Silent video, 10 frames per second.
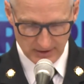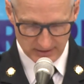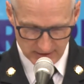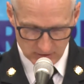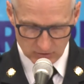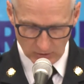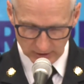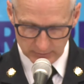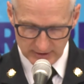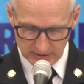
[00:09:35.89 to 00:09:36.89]
Thank you to all
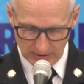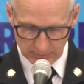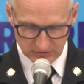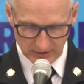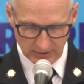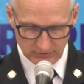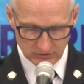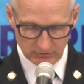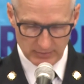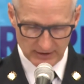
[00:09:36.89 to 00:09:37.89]
the media representatives
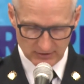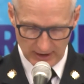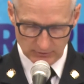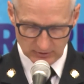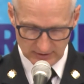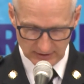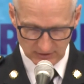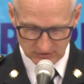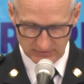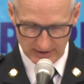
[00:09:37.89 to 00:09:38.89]
who've made time to attend
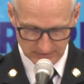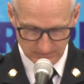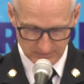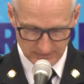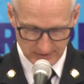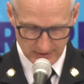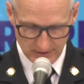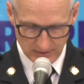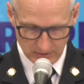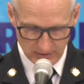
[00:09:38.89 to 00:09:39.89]
this event.
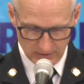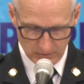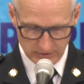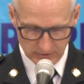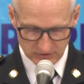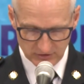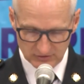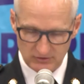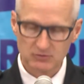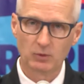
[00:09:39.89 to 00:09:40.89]
With your
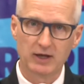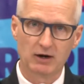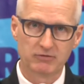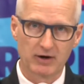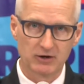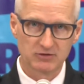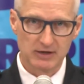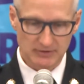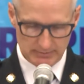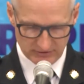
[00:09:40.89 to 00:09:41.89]
assistance, we'll get our fire
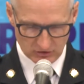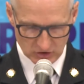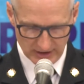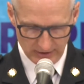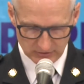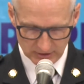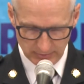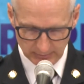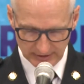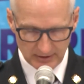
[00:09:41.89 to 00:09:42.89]
safety messaging out to the
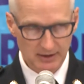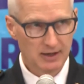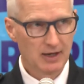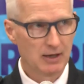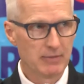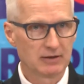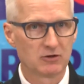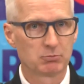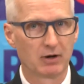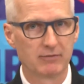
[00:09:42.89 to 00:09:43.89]
public and make
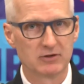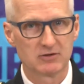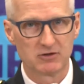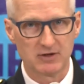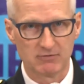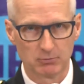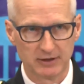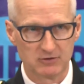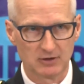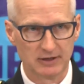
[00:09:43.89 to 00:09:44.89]
this province a safer
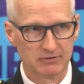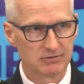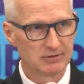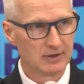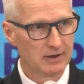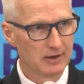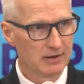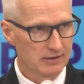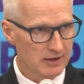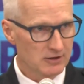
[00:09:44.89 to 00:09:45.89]
place to live.
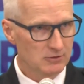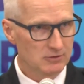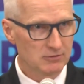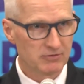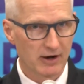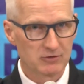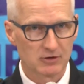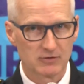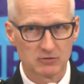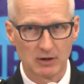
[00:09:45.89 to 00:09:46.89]
Thank you to fire
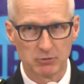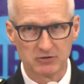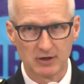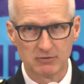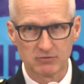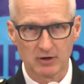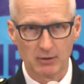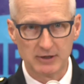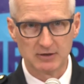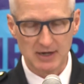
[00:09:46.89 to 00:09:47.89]
service representatives for
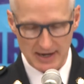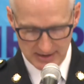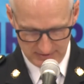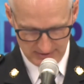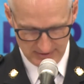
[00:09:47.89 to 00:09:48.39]
coming today.